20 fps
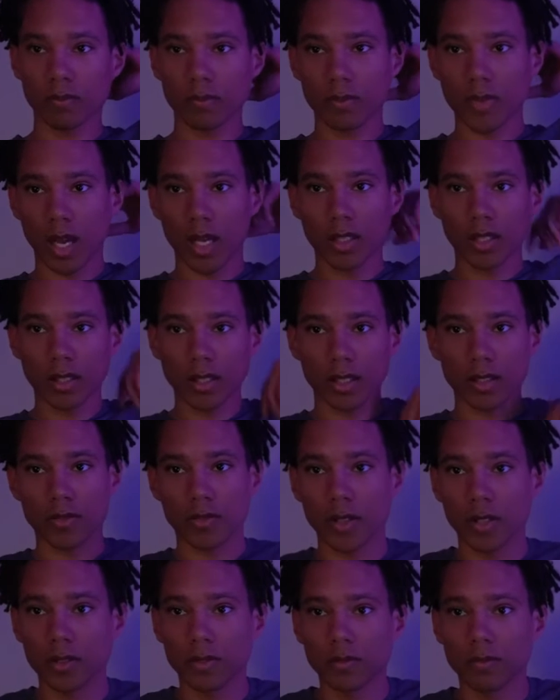I think that's
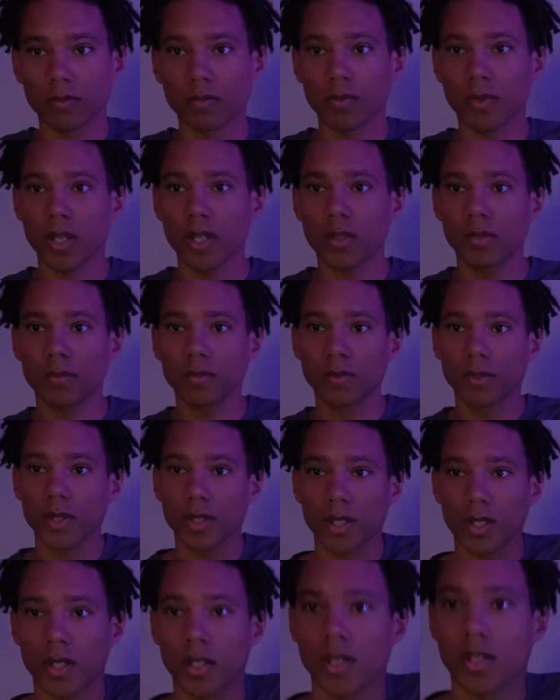fine, right?
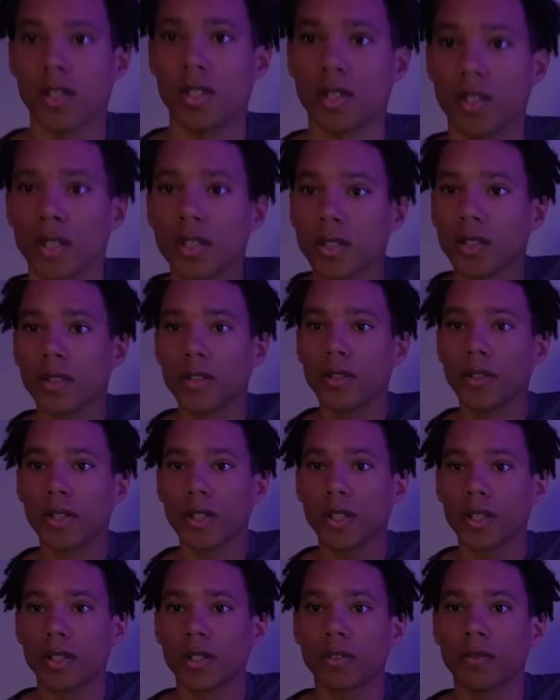You
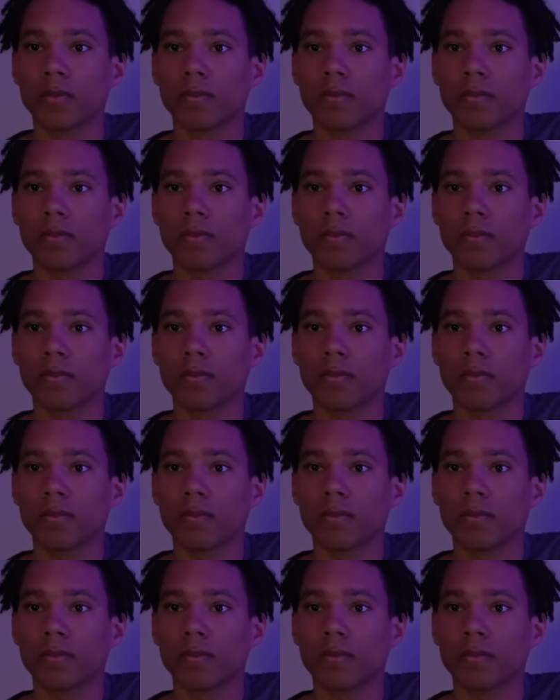can hear?